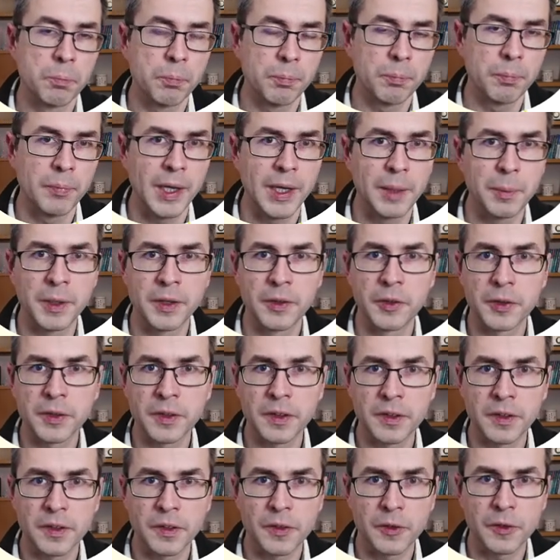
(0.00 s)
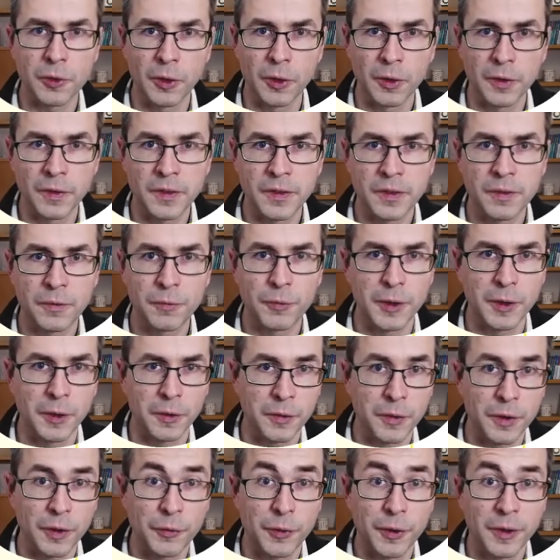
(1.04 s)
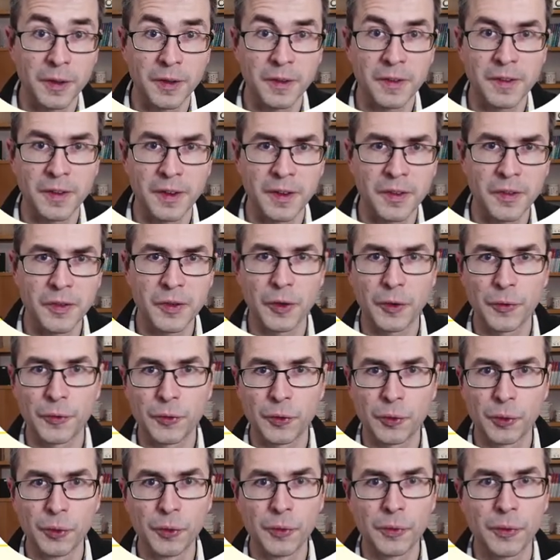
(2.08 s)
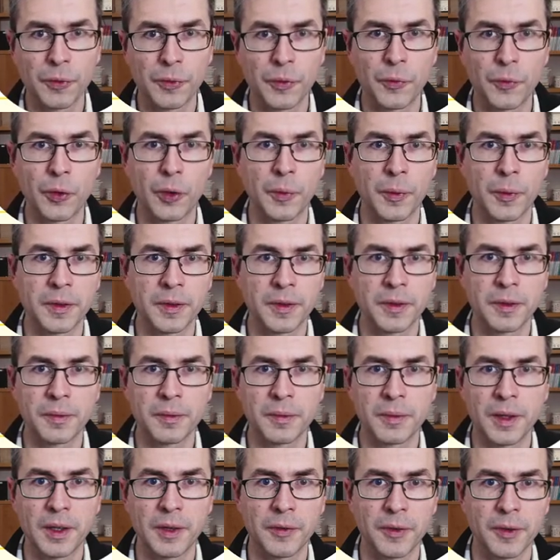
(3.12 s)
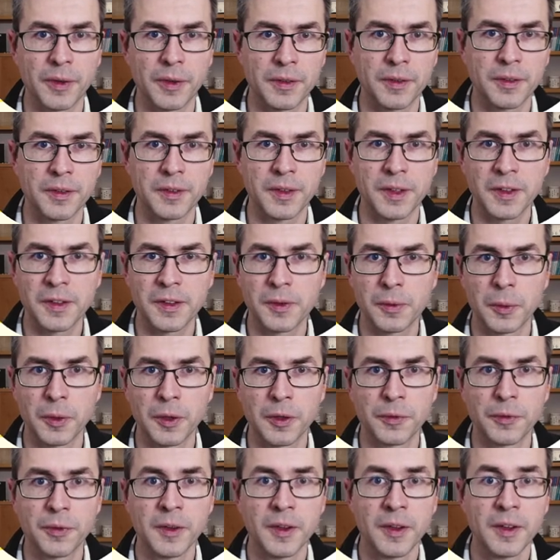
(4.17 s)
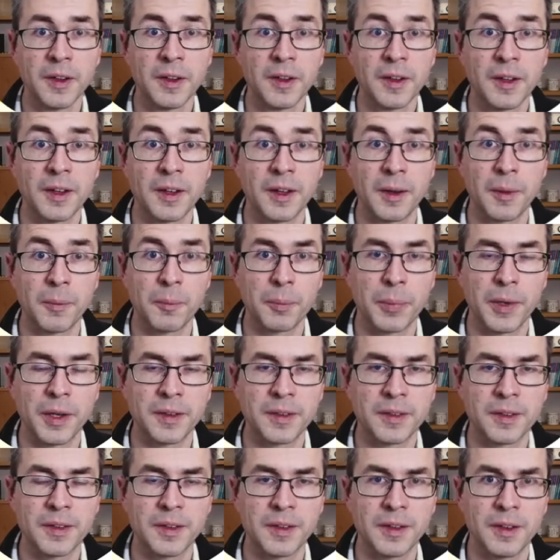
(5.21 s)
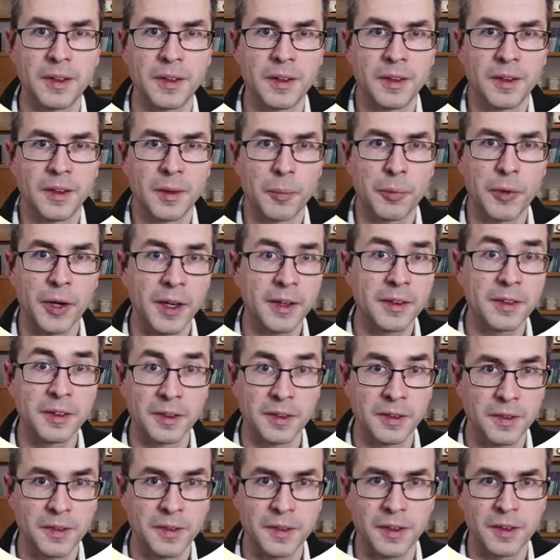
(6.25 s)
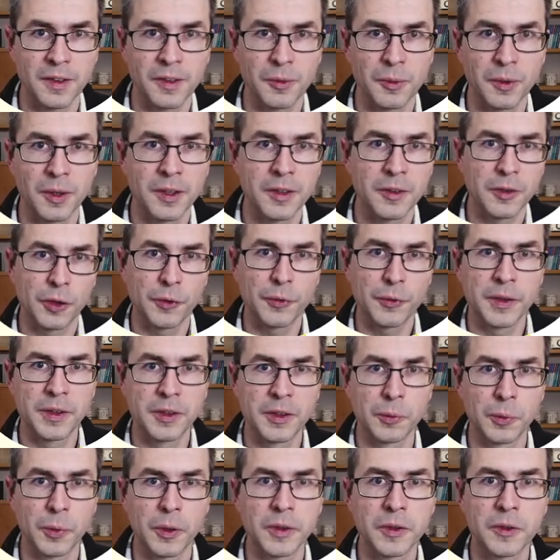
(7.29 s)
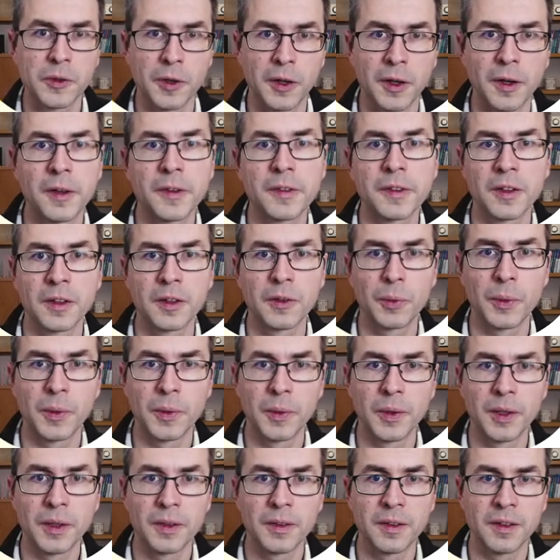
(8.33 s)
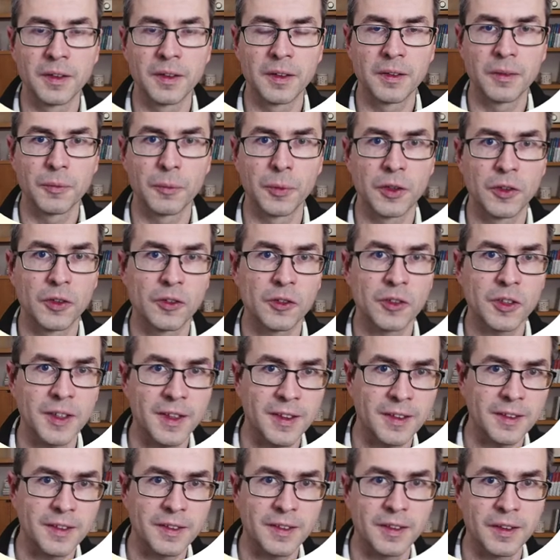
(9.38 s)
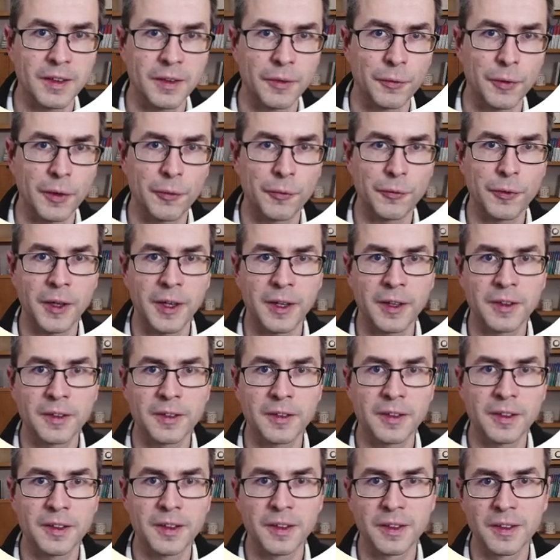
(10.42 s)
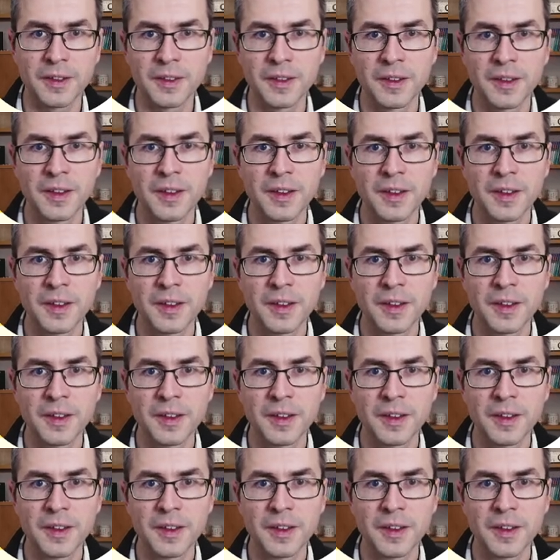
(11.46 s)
maybe not in the strong philosophical sense of truth for whatever that's worth um, but in a practical sense right often you want to ask a query this which checks if a fact is